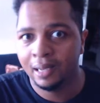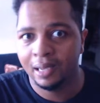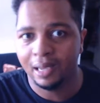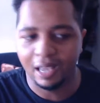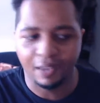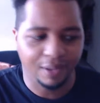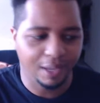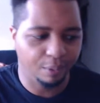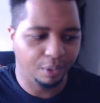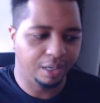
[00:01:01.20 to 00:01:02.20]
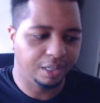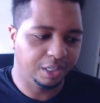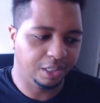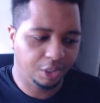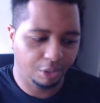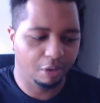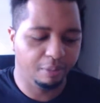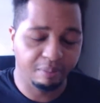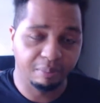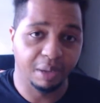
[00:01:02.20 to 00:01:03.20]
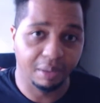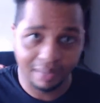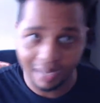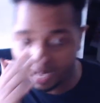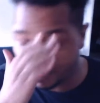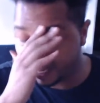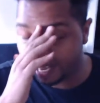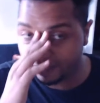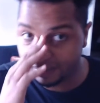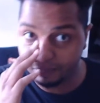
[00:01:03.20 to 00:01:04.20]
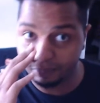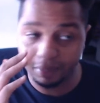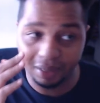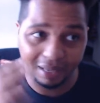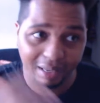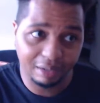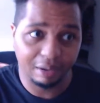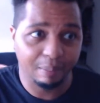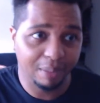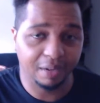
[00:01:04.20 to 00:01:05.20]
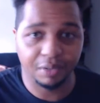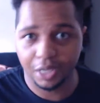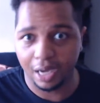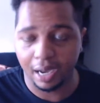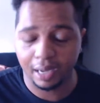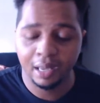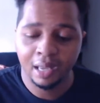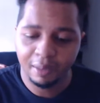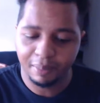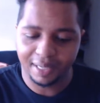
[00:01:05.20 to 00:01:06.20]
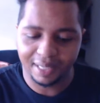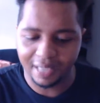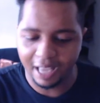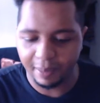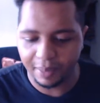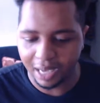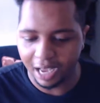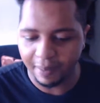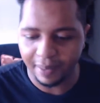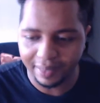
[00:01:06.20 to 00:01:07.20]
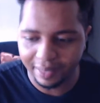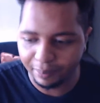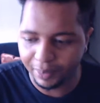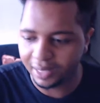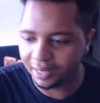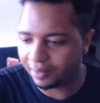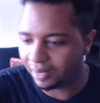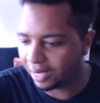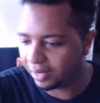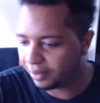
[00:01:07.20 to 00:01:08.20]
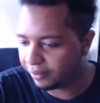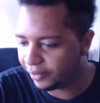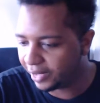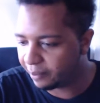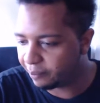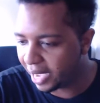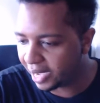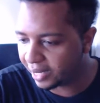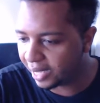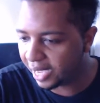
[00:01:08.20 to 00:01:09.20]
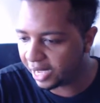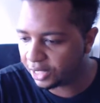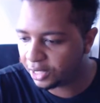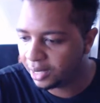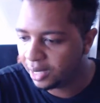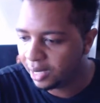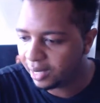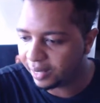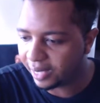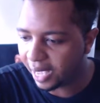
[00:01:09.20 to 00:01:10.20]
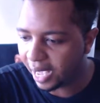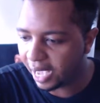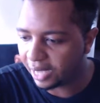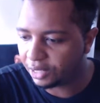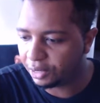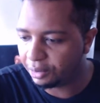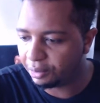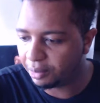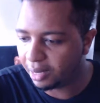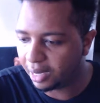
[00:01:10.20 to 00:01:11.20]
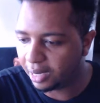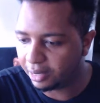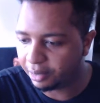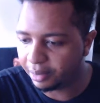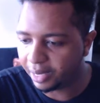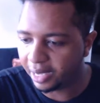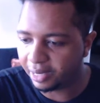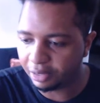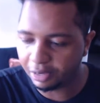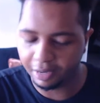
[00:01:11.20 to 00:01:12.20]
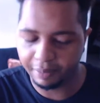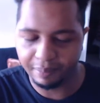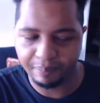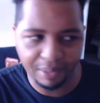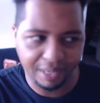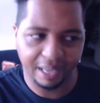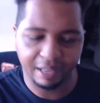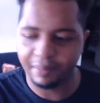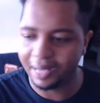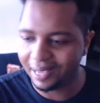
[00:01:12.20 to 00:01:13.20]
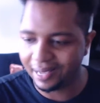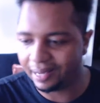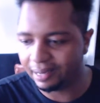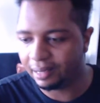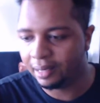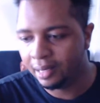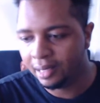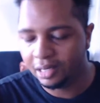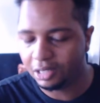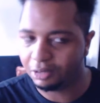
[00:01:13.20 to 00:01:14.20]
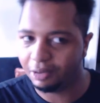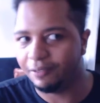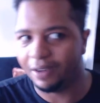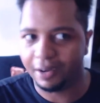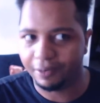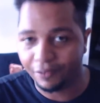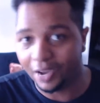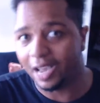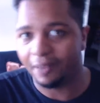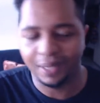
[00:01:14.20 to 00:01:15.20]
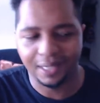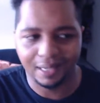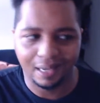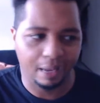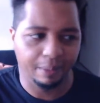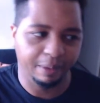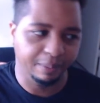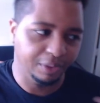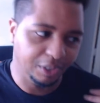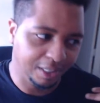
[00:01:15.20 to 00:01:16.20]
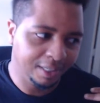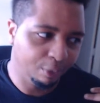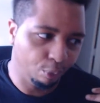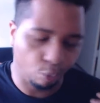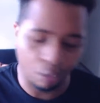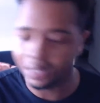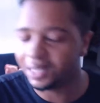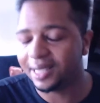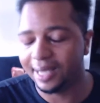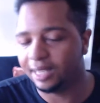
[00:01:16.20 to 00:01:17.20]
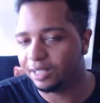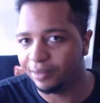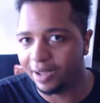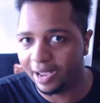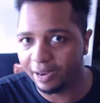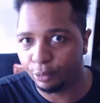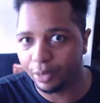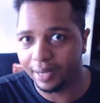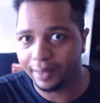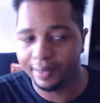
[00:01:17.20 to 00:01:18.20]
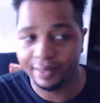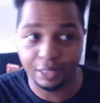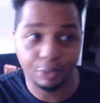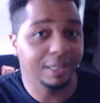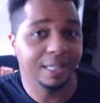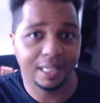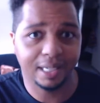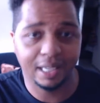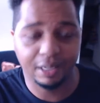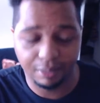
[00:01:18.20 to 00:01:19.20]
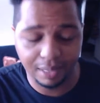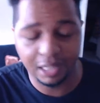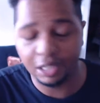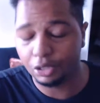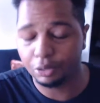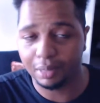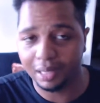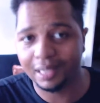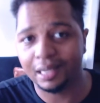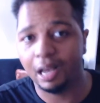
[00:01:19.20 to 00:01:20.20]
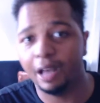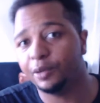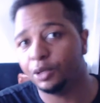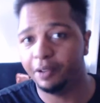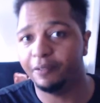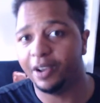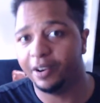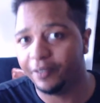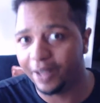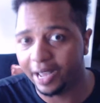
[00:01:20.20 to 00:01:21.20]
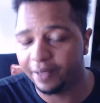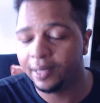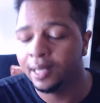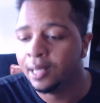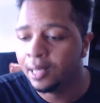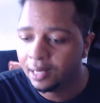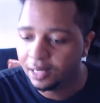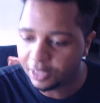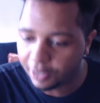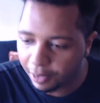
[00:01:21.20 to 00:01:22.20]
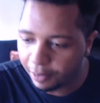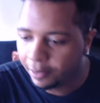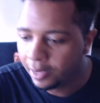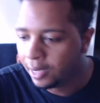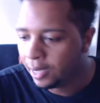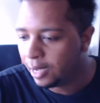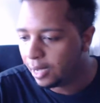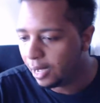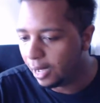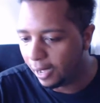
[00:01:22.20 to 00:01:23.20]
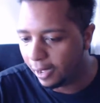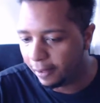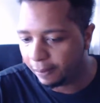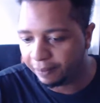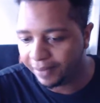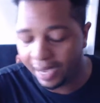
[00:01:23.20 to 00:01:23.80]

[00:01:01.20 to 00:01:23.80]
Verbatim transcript: if he were to just show up in both. They had to have some, uh, you know, a bit of shock. But at the same time, I think because of a lot of the fan backlash, they had to uh, go ahead and hurry up and put him in Street Fighter Five because a lot of people just weren't satisfied with the 2016 or this year's release of Street Fighter Five. So, um,